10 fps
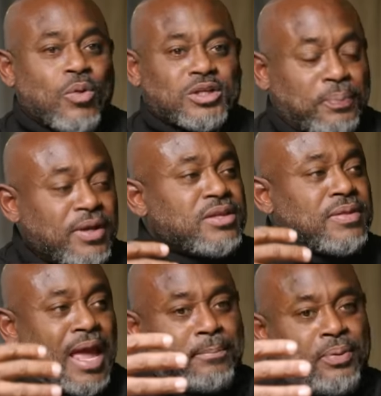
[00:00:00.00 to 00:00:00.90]
Which
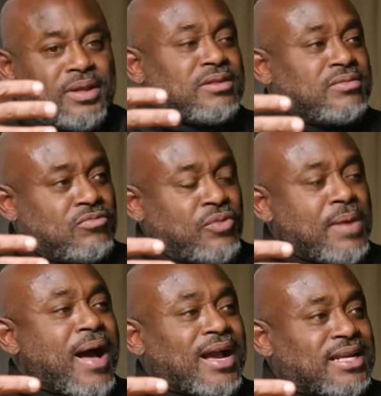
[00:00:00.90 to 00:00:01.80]
put, that put
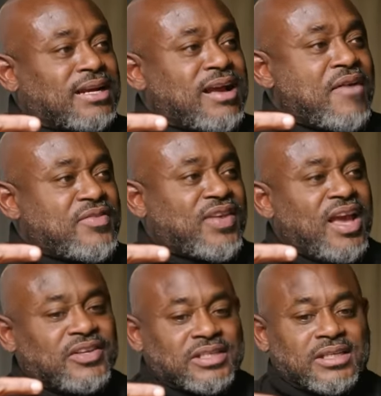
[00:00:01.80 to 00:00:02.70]
Reebok in the
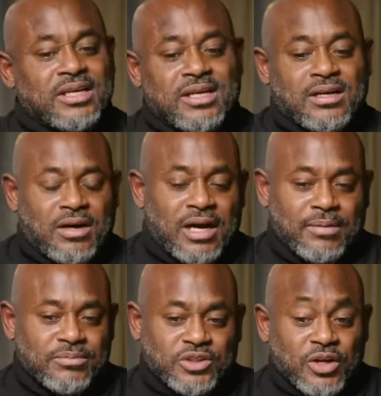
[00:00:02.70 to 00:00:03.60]
conversation.
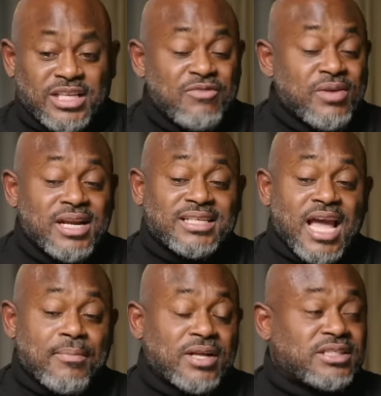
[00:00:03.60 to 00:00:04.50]
Um, so it didn't really
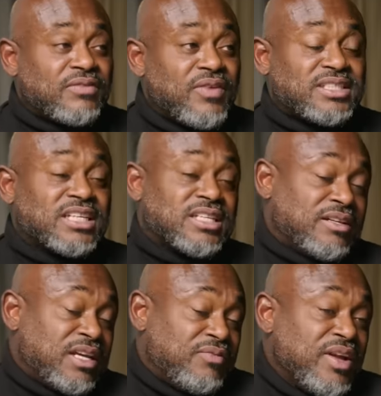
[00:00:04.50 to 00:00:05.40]
take much convincing.
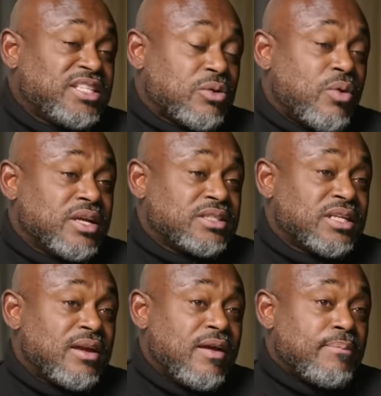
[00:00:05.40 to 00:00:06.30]
The convincing
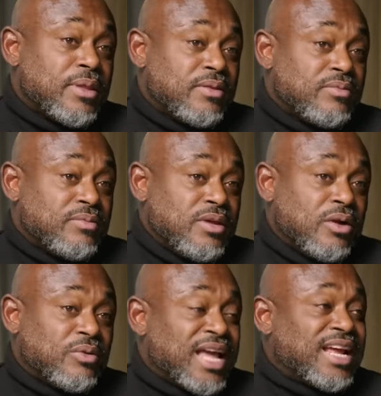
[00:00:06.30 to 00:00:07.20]
was,
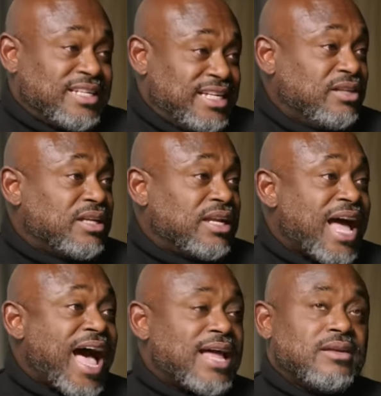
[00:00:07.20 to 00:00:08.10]
you know, getting a deal
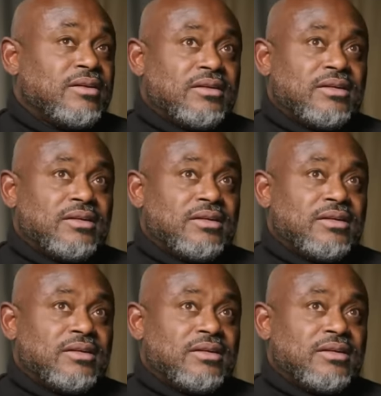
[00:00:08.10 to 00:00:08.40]
done, not right.